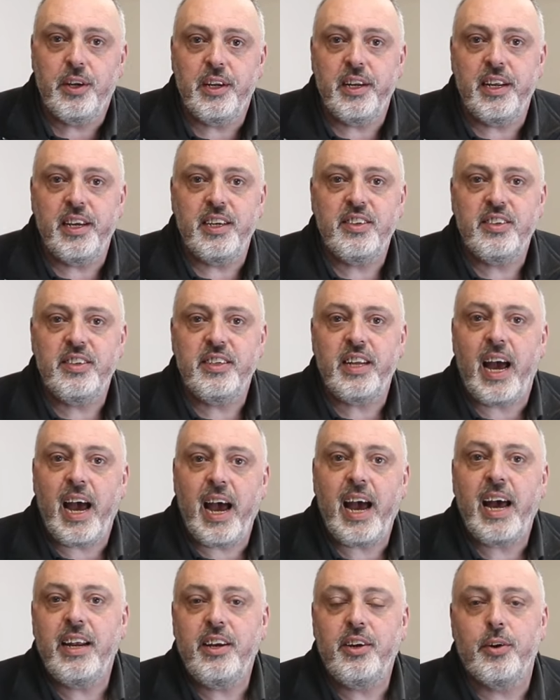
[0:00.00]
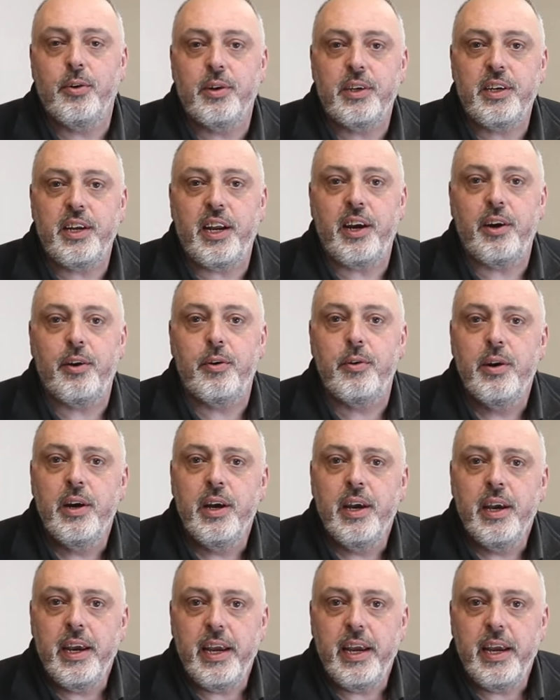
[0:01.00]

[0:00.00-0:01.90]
to this, to add to it now,